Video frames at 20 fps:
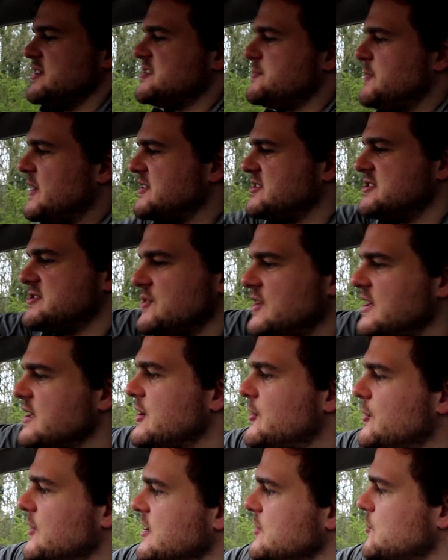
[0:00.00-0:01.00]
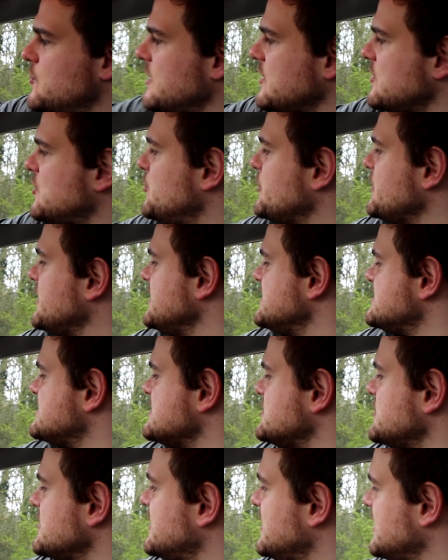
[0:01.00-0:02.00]
expect straight away when coming
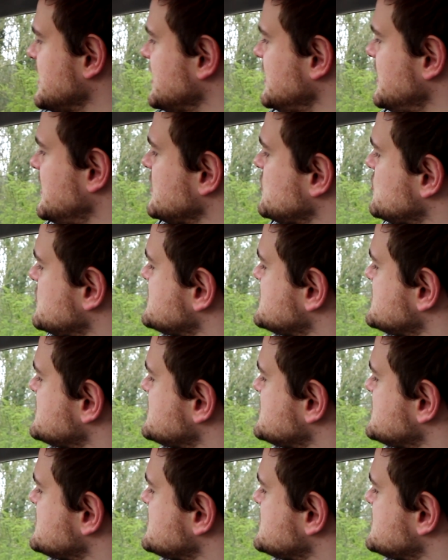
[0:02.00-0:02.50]
into a Kia. And